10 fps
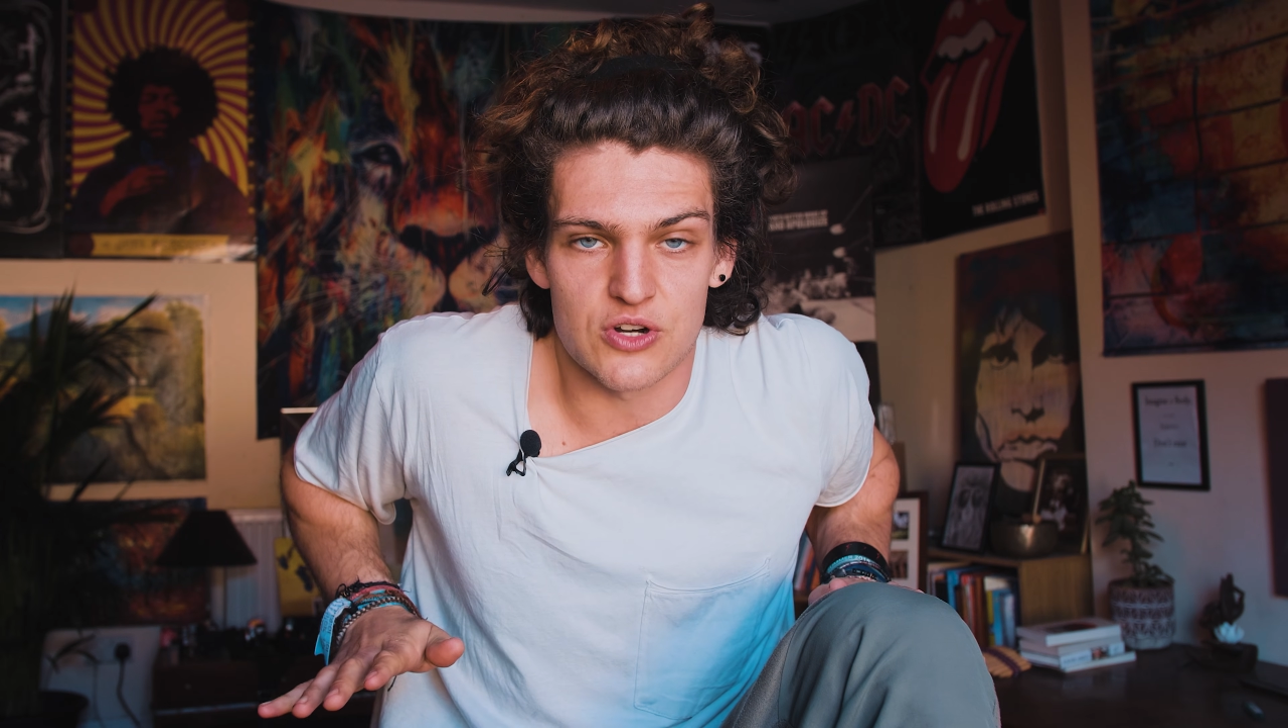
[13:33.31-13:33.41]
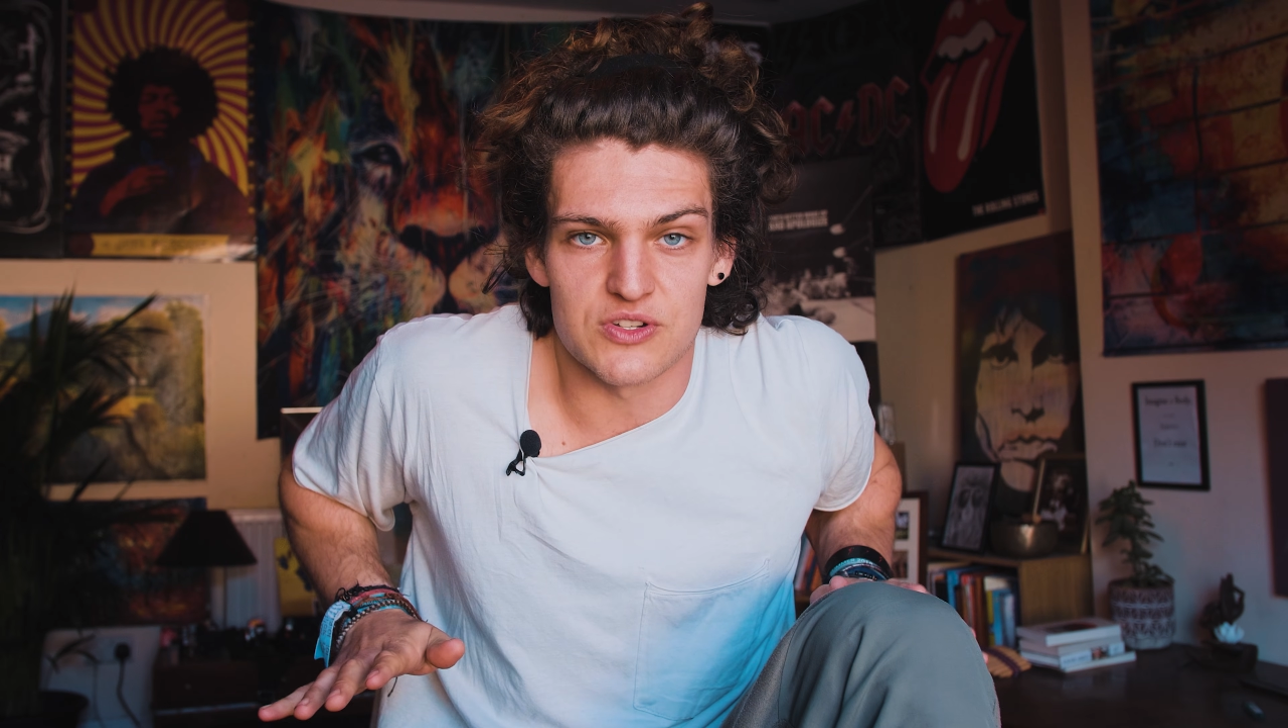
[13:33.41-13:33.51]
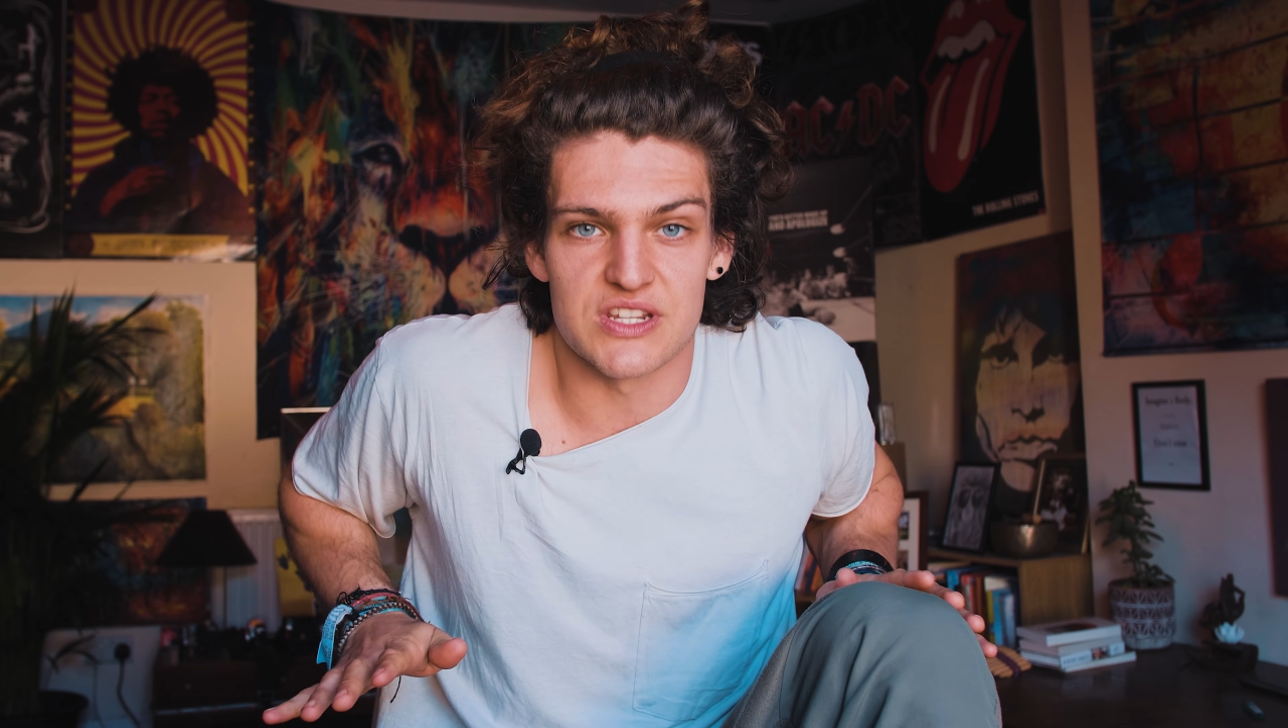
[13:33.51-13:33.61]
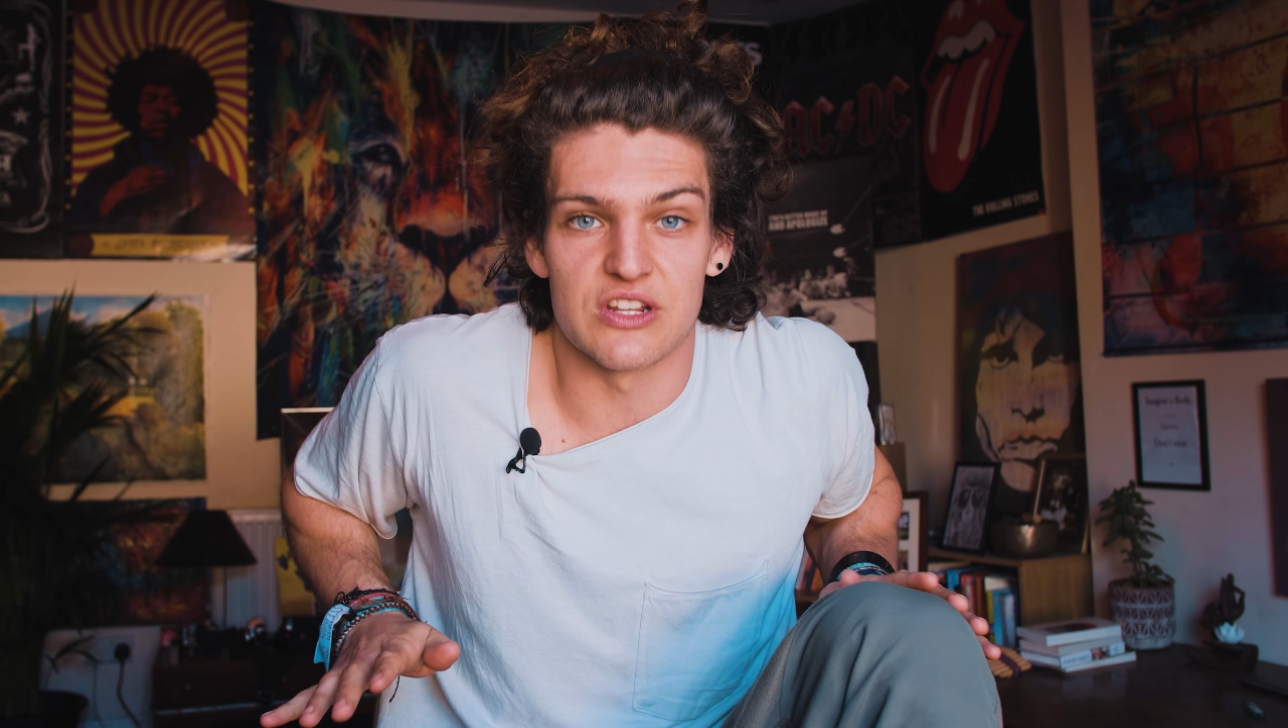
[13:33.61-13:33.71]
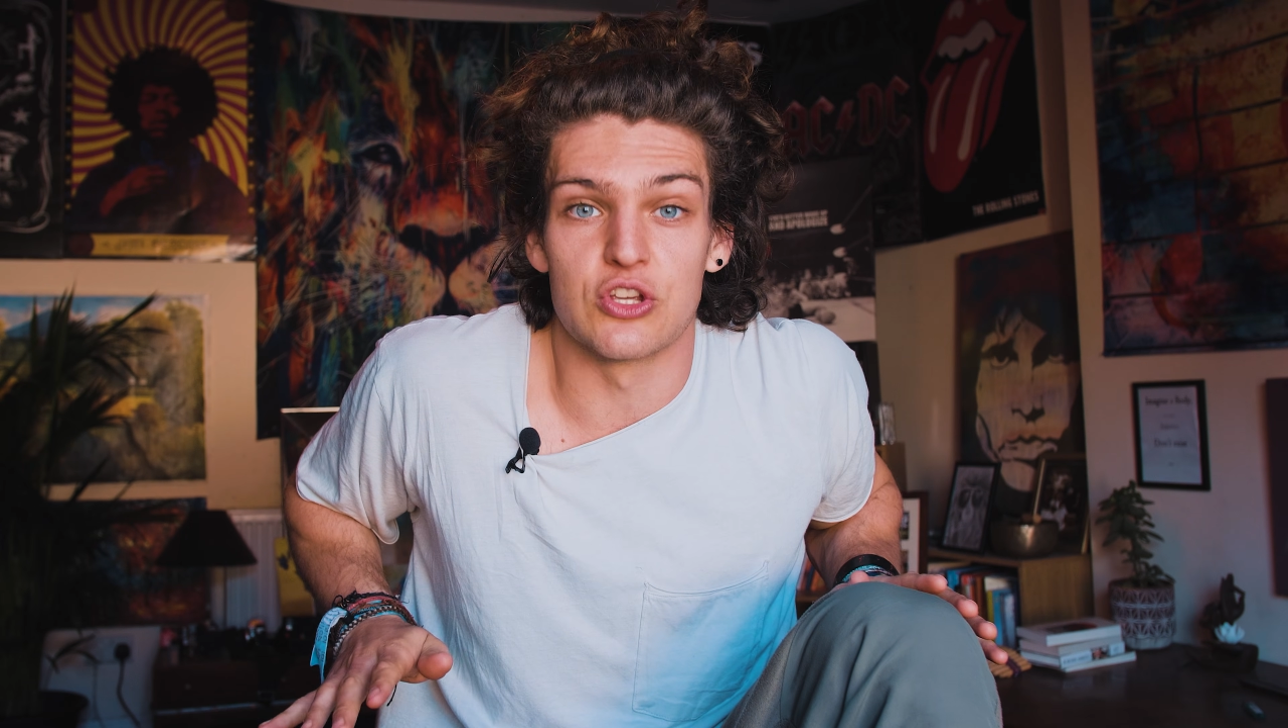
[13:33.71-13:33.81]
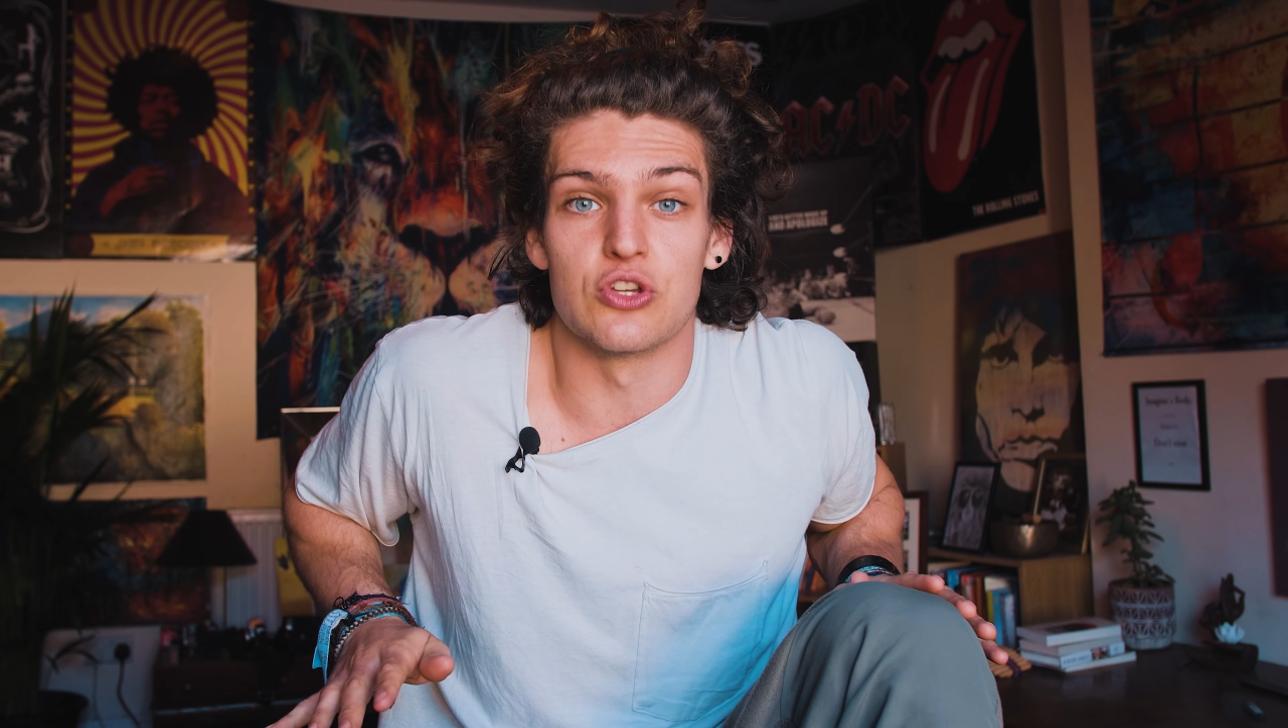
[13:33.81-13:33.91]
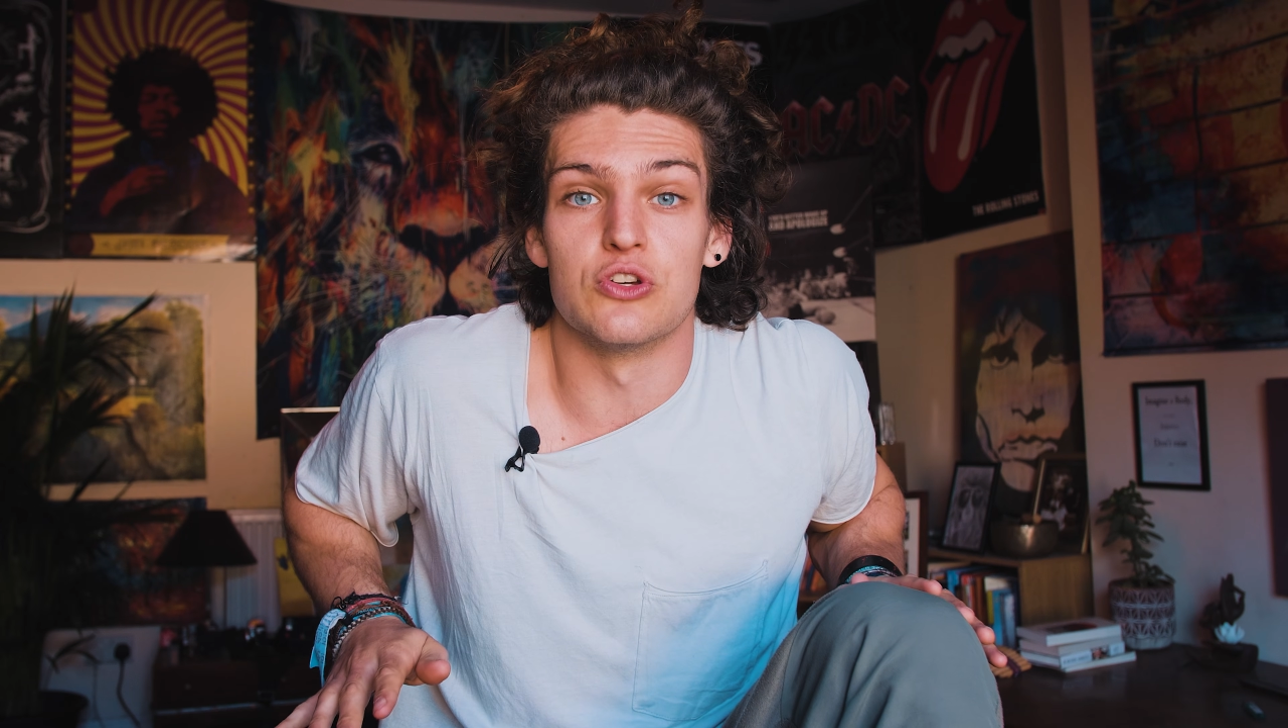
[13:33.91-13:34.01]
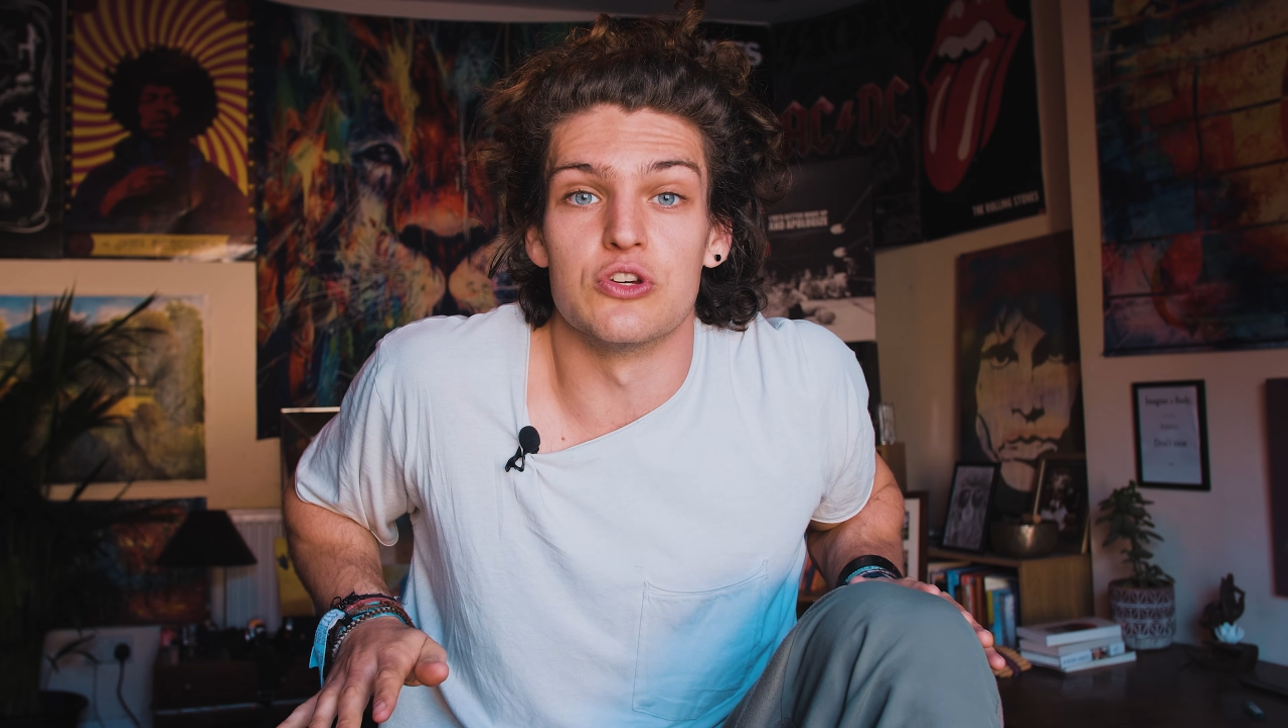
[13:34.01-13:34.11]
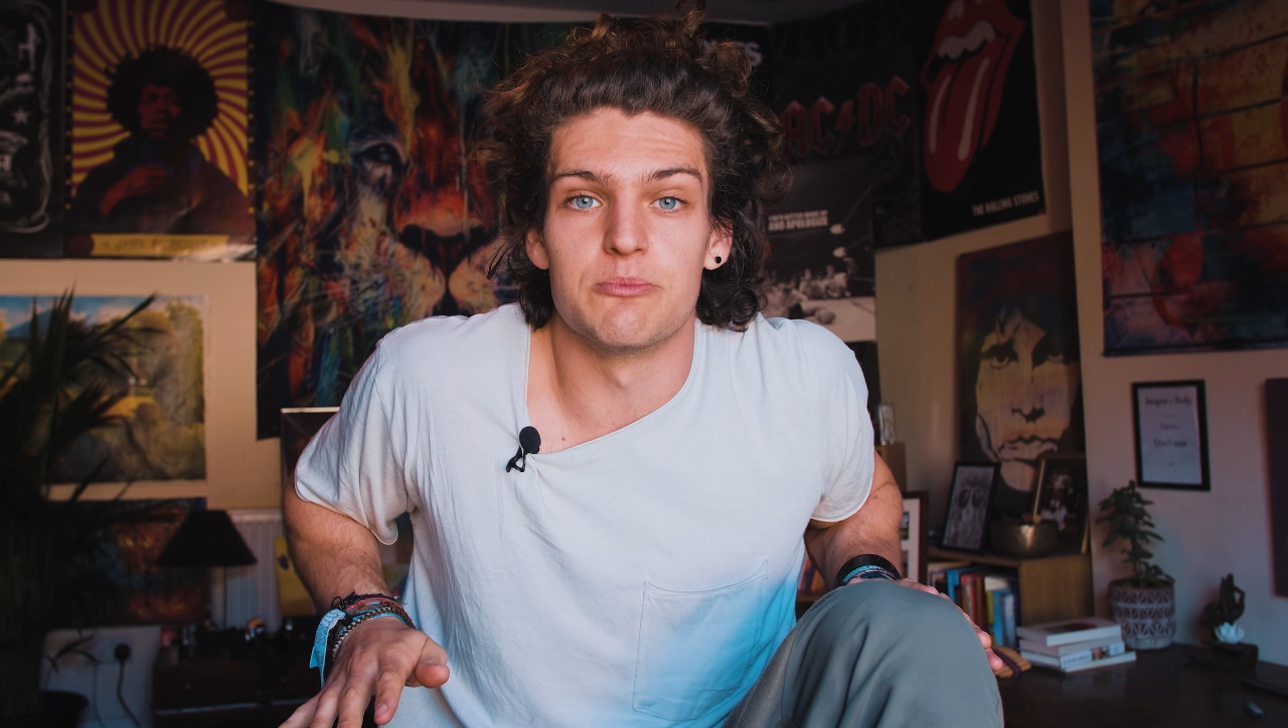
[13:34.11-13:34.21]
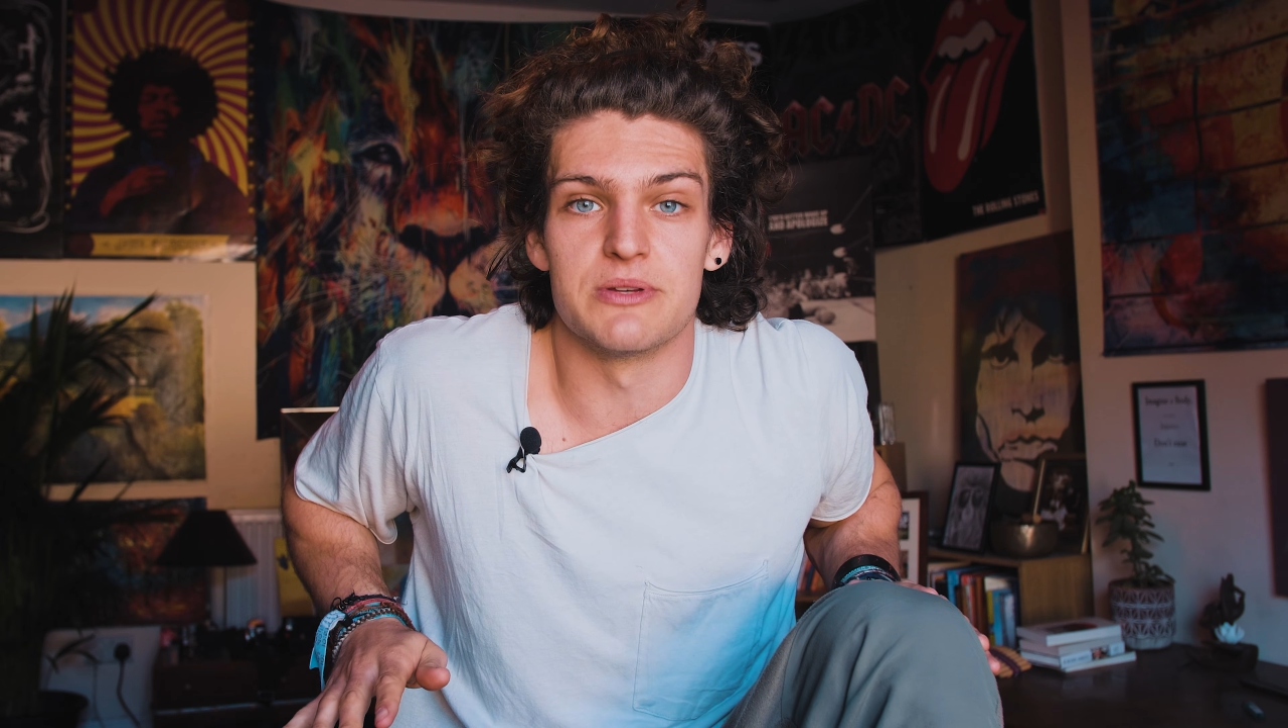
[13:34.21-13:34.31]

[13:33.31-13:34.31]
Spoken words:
shoulders in a good